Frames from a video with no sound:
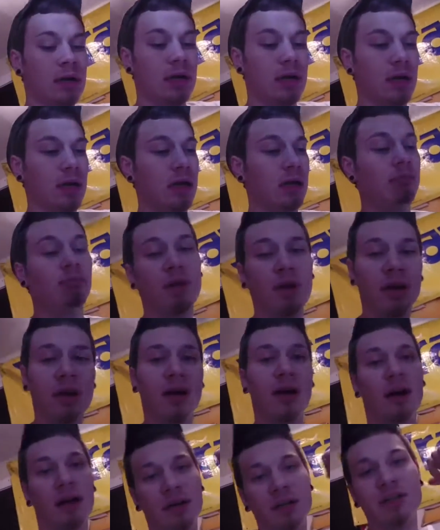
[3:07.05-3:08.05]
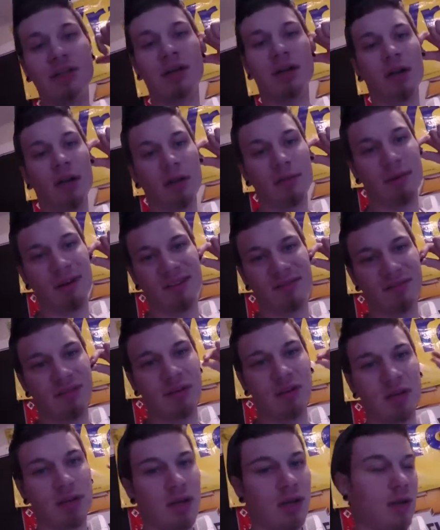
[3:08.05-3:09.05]
And they got ice cream. I didn't feel
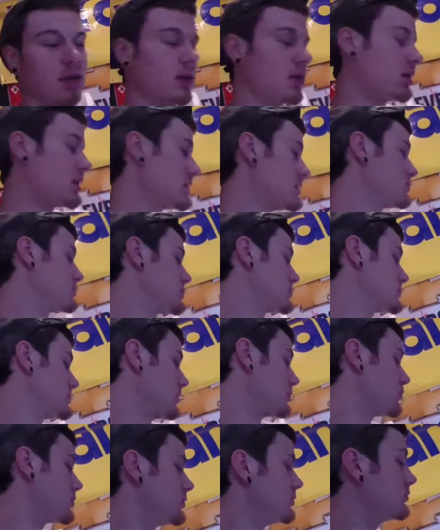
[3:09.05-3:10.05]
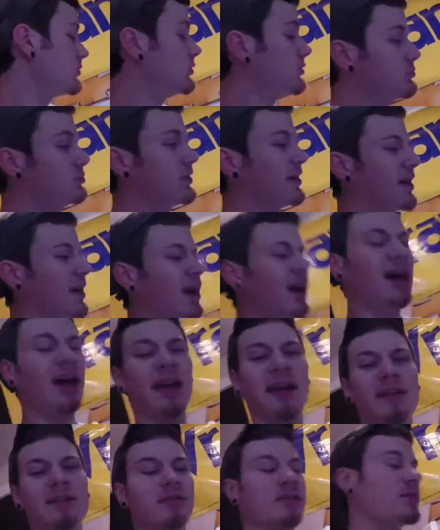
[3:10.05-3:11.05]
like getting any of that because I wasn't too, I
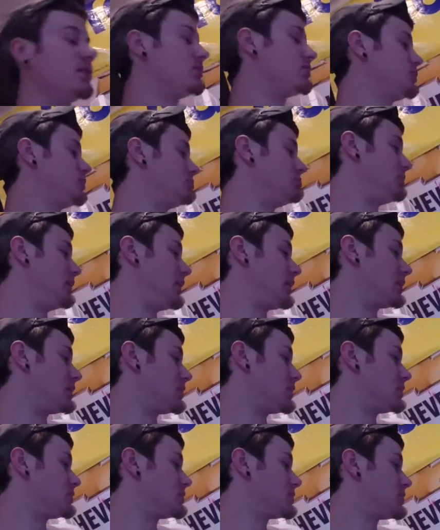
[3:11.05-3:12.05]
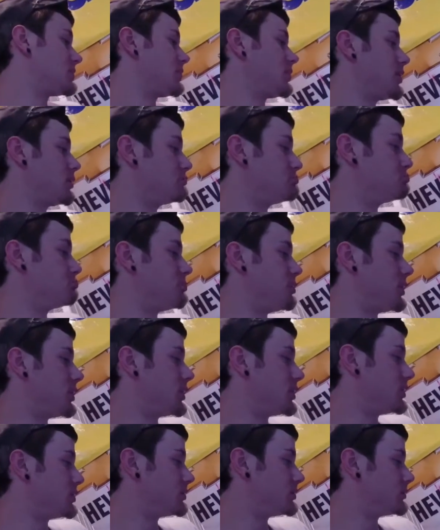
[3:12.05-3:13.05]
ain't really too big in ice cream,
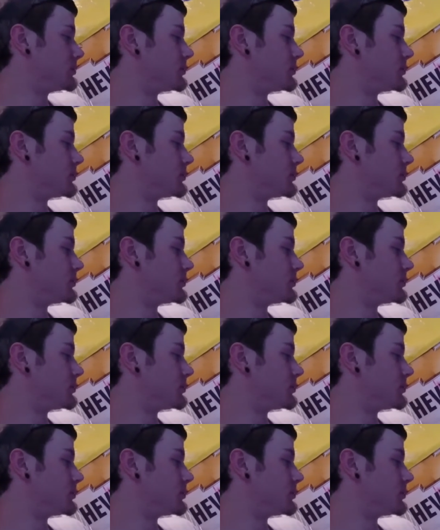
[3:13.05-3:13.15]
but